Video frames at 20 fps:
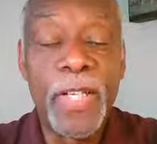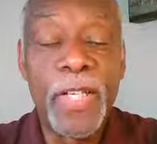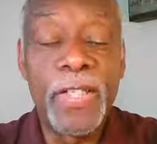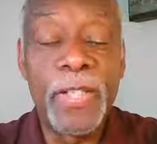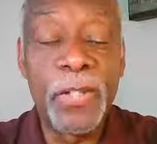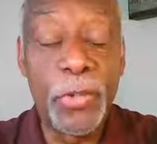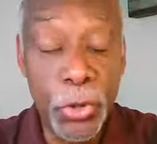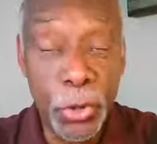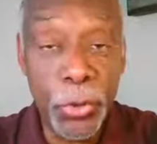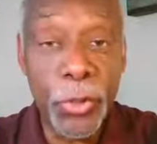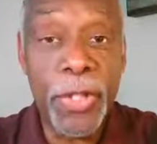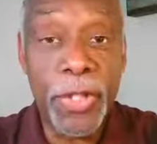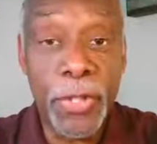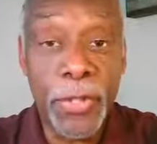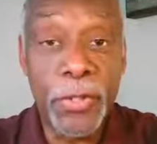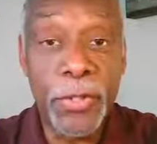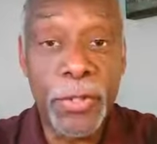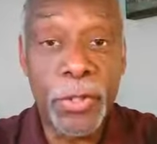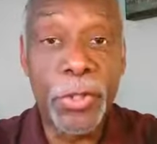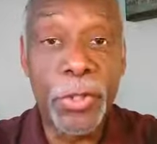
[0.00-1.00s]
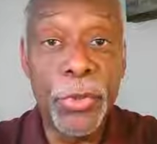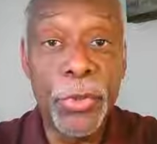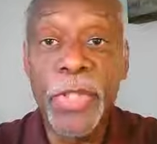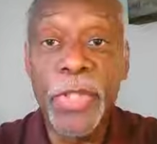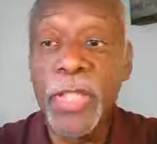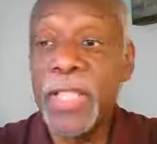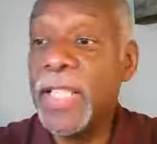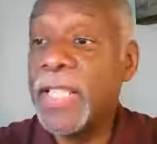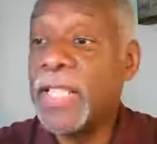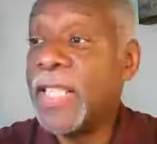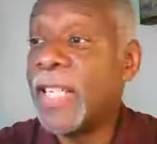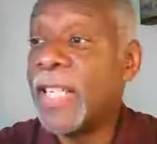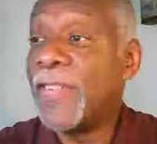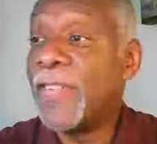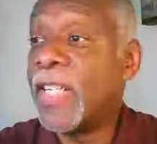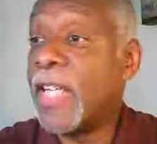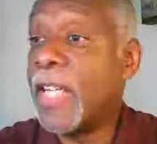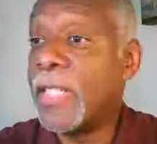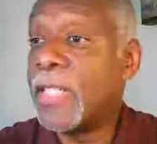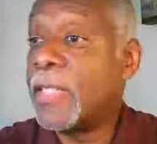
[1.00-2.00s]
to choosing. He's
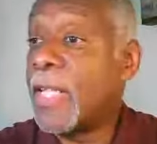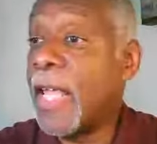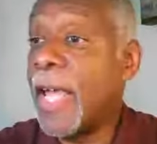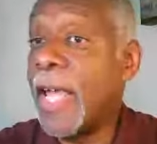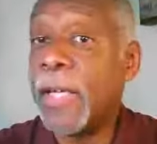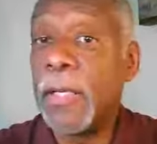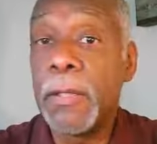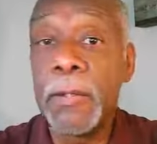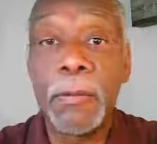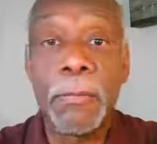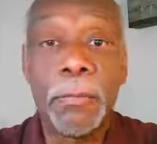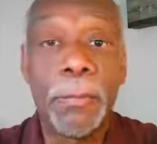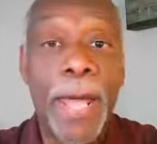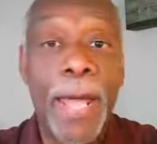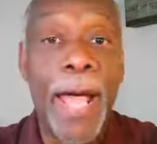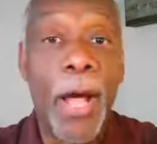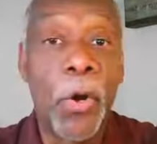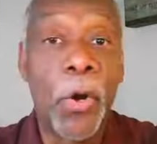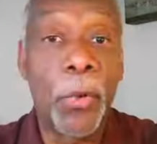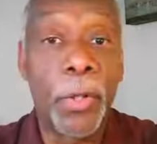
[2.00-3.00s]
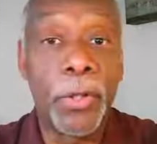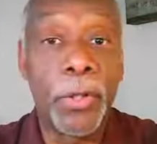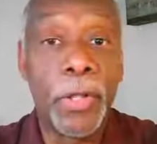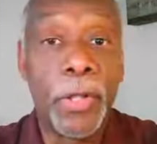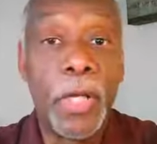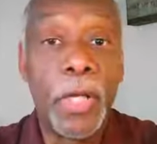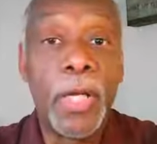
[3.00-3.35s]
given us that power.